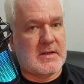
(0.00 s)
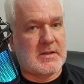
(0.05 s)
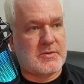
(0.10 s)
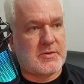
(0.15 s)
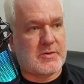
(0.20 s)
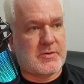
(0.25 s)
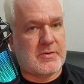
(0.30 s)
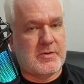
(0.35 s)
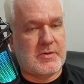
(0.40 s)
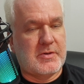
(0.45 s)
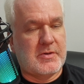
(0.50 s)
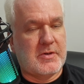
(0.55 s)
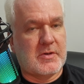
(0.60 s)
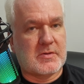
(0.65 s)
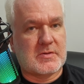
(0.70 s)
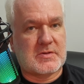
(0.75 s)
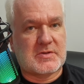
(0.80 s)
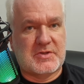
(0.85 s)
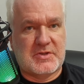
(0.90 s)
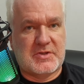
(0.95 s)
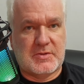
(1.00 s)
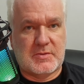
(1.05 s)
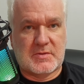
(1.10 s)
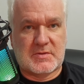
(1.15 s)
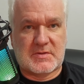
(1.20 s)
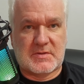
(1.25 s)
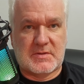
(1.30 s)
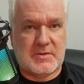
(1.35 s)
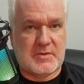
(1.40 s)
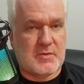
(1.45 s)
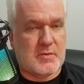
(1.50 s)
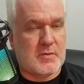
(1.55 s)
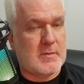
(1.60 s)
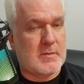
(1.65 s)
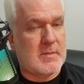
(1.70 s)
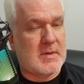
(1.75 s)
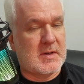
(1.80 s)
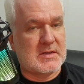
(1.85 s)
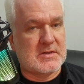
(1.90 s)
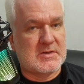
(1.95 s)
You could not use
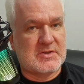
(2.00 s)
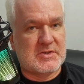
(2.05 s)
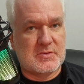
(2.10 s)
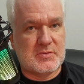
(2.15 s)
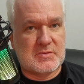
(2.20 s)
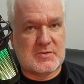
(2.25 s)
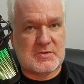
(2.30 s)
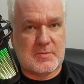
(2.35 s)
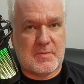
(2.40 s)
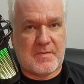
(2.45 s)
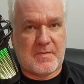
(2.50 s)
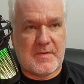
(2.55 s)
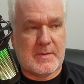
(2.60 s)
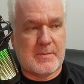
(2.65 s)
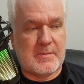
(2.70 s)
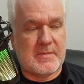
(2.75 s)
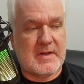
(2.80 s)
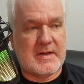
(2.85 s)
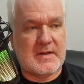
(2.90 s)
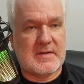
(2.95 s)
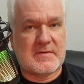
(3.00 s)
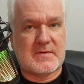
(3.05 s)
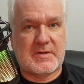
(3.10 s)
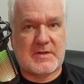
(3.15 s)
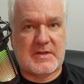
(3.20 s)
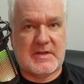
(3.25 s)
normal YouTube thumbnails.